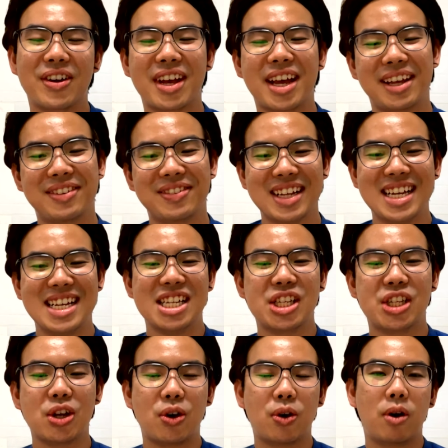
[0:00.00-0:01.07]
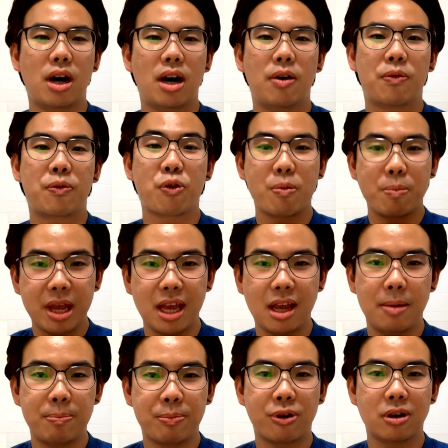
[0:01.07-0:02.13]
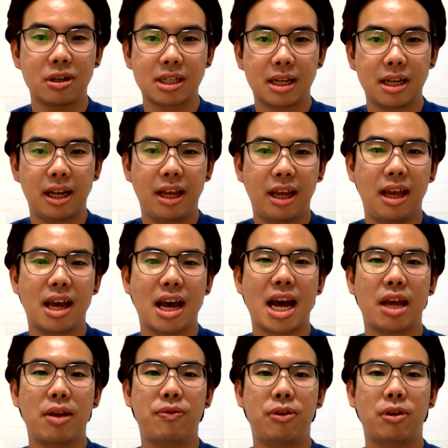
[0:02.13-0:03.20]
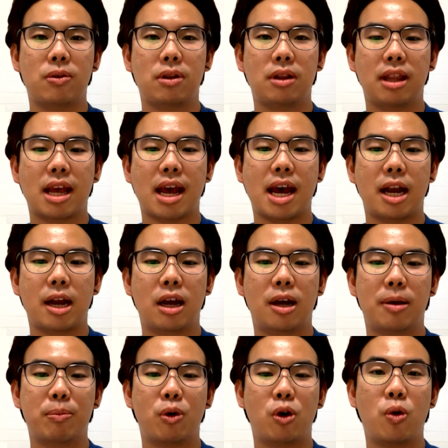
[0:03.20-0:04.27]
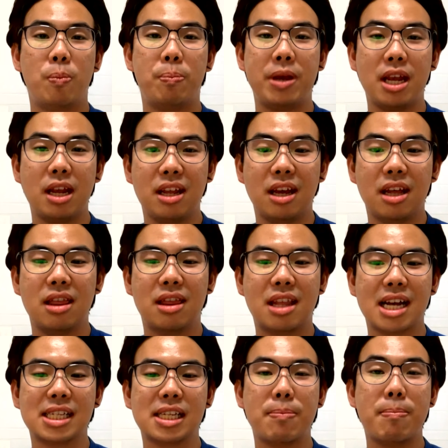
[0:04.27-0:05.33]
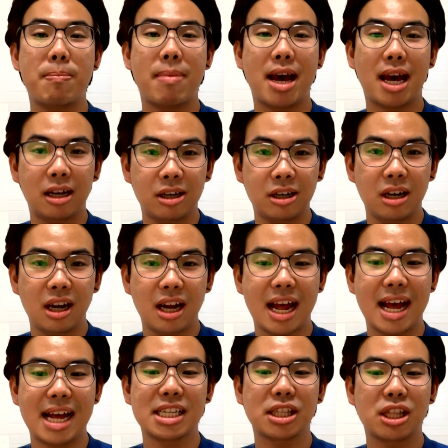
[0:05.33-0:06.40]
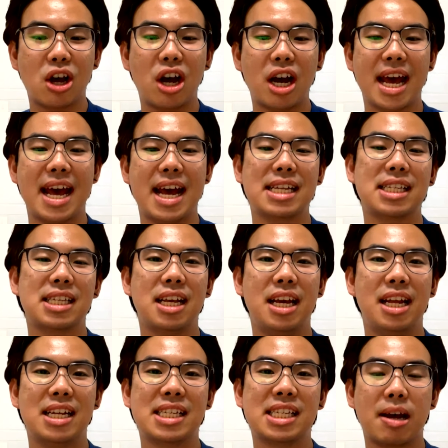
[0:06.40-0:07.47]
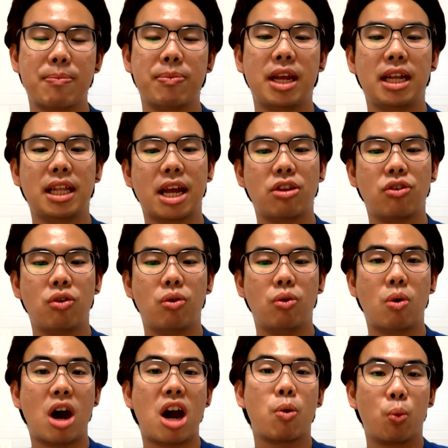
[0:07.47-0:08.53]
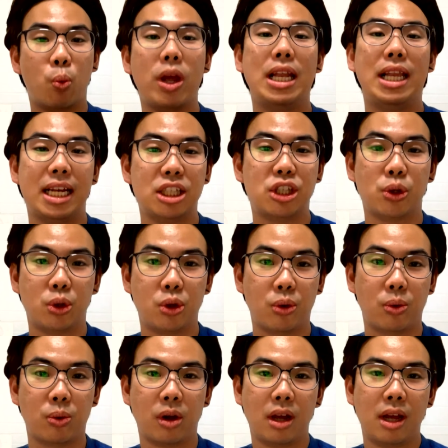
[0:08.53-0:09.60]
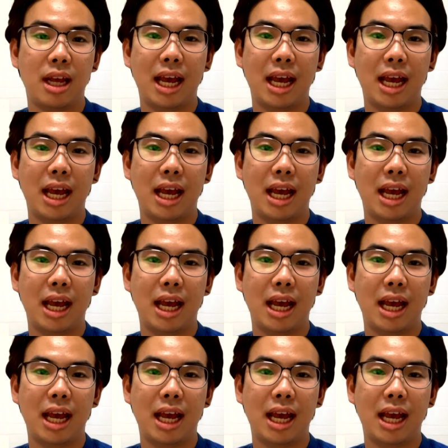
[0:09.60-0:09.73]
Okay, so for me personally, I feel that opinion doesn't matter as long as it is something that you are willing to do.